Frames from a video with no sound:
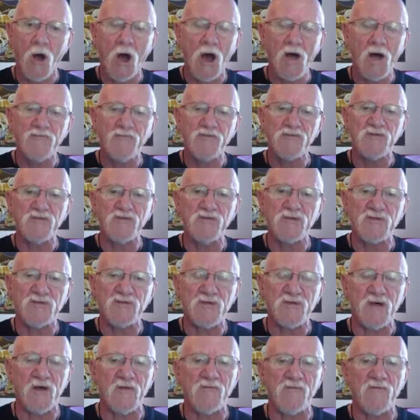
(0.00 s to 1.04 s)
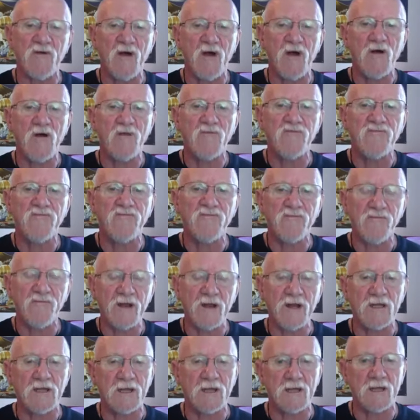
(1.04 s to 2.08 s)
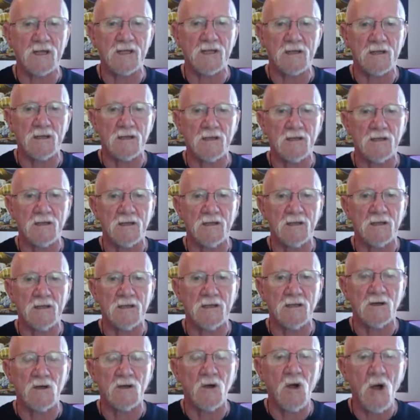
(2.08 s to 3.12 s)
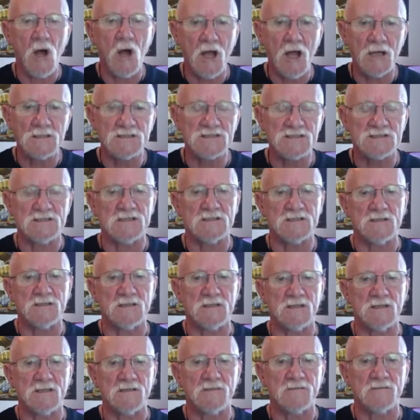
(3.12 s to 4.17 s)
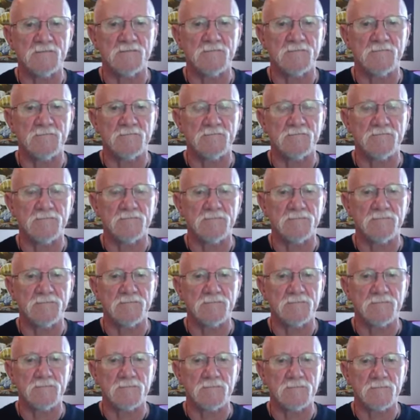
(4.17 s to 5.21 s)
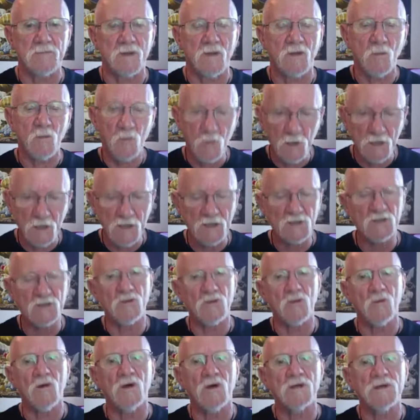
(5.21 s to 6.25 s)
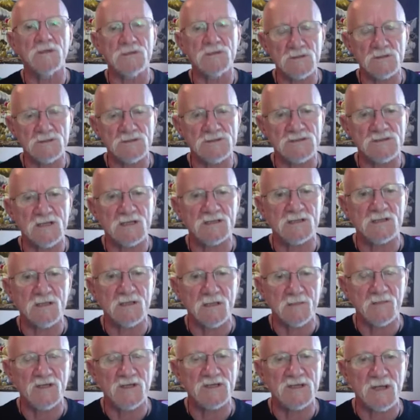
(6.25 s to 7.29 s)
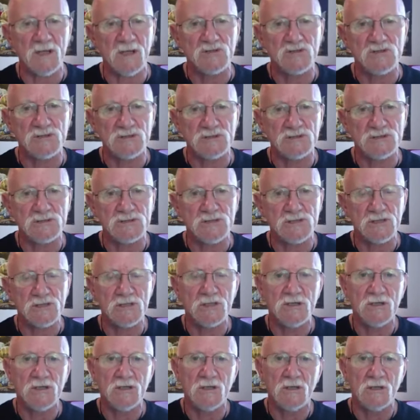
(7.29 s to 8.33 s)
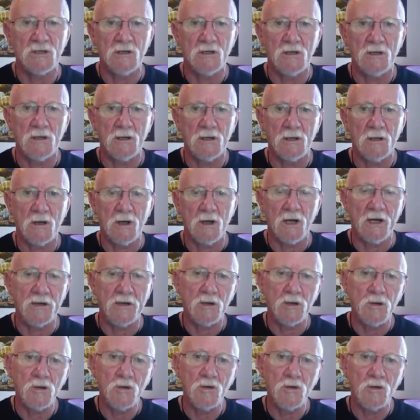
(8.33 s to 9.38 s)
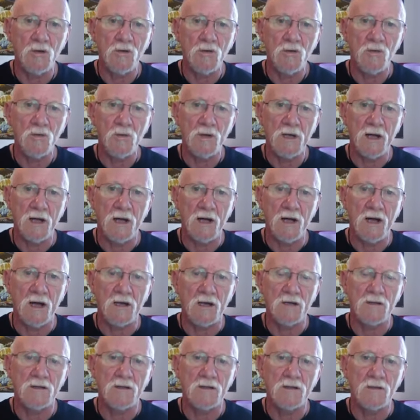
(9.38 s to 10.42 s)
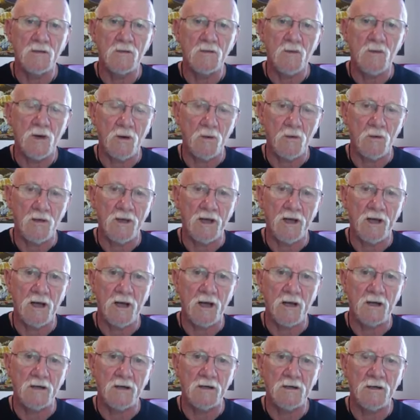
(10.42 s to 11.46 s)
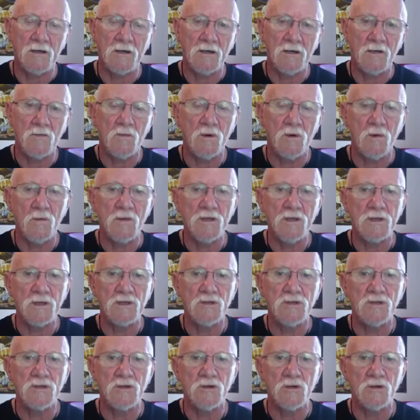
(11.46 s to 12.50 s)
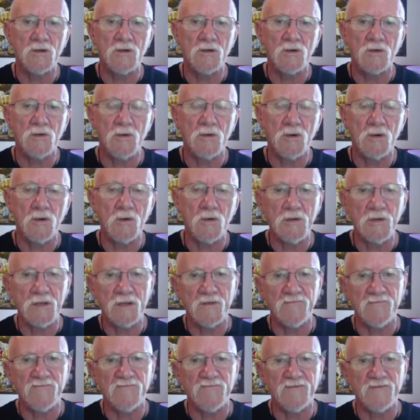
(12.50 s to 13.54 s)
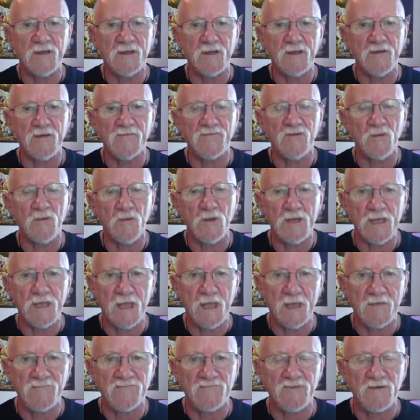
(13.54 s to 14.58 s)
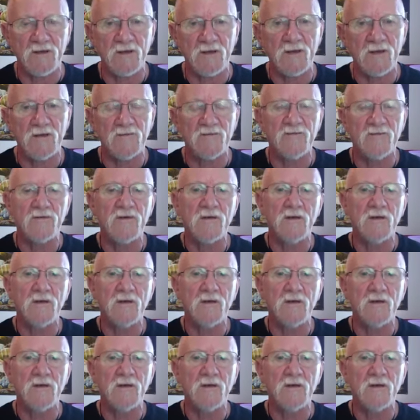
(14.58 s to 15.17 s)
offers itself freely, constantly. We are the ones who set the limitations on who we are, what we are, what we can do, who we can forgive, who we can't forgive,